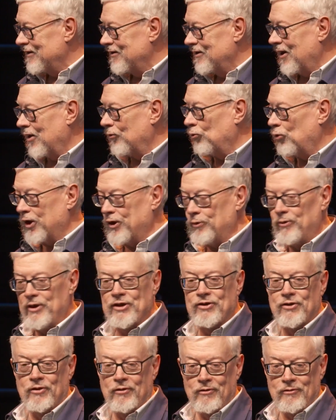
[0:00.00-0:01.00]
And what
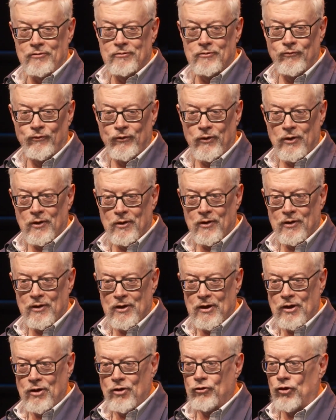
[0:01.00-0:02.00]
do?
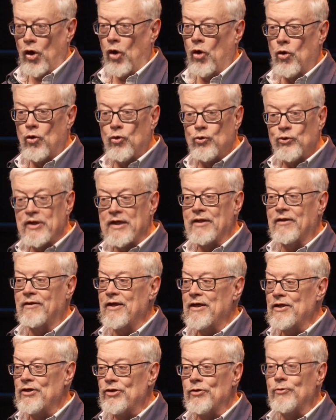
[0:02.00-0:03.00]
The only
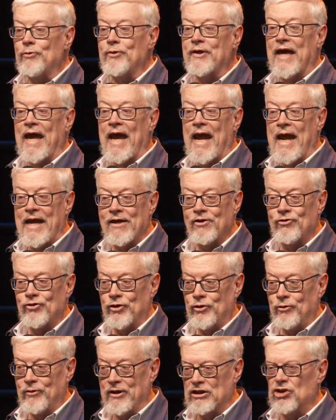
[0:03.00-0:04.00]
thing you can
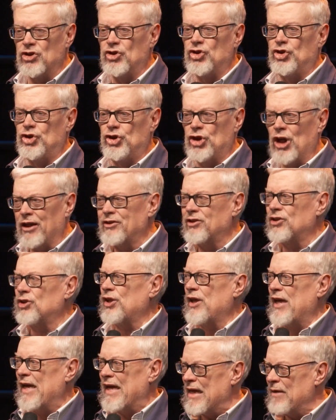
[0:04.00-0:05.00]
do is just
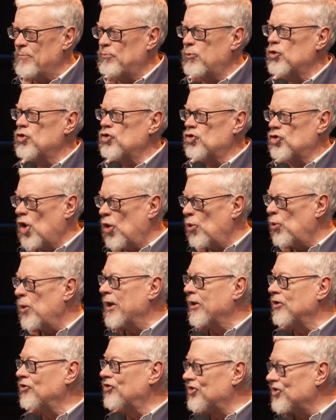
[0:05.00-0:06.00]
keep
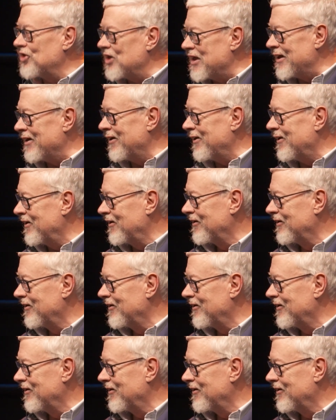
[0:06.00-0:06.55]
sowing seed.